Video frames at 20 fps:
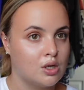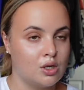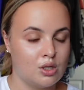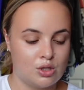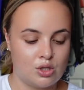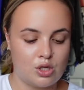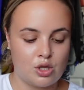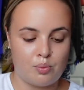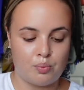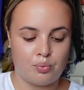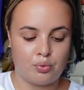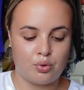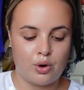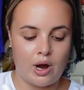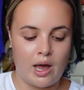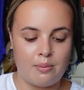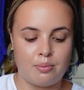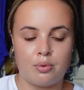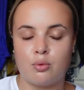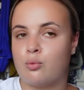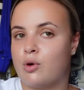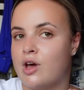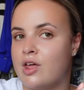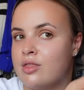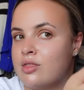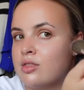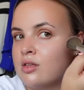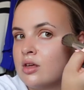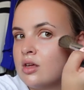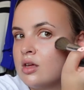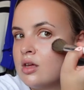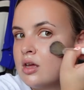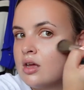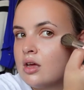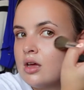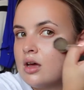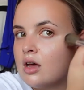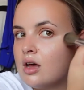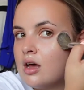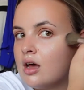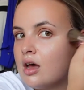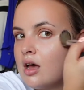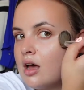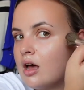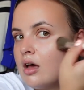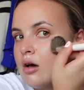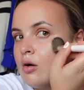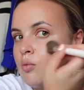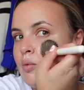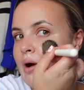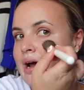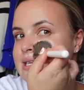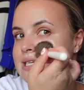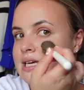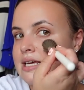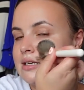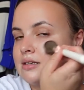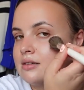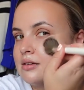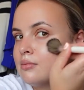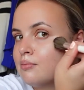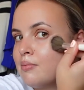So the prep with wedding